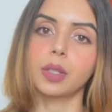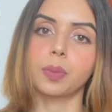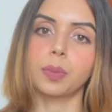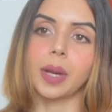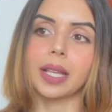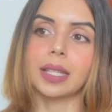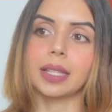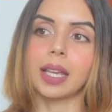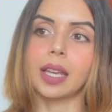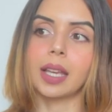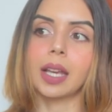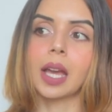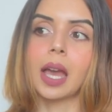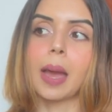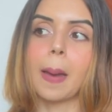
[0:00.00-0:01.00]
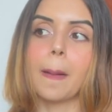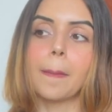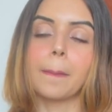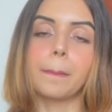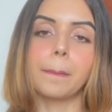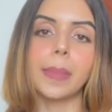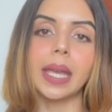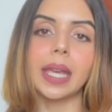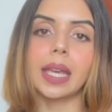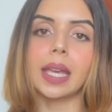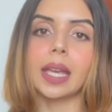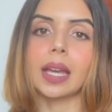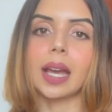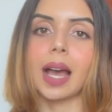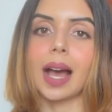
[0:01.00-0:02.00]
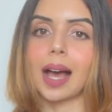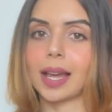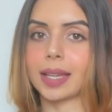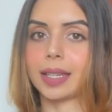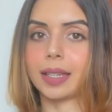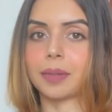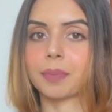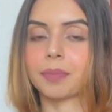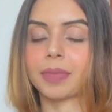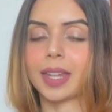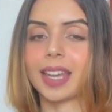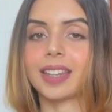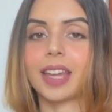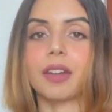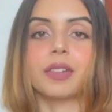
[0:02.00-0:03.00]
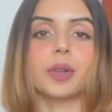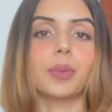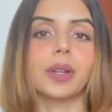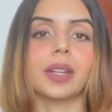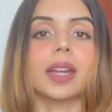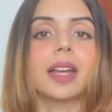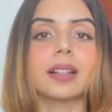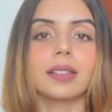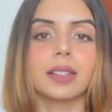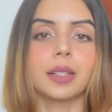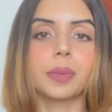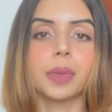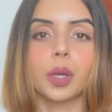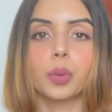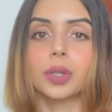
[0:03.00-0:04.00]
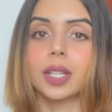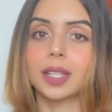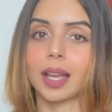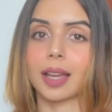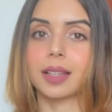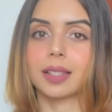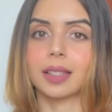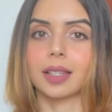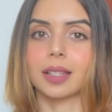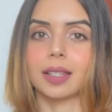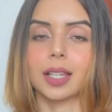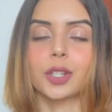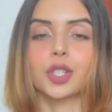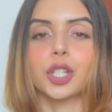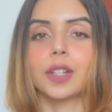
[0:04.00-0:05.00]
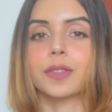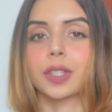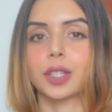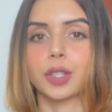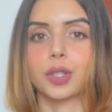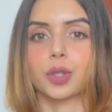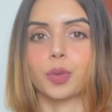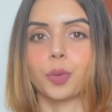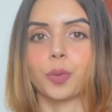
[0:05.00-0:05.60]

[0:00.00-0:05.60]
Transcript: by saying, may I and everyone else who desires this achieves this too.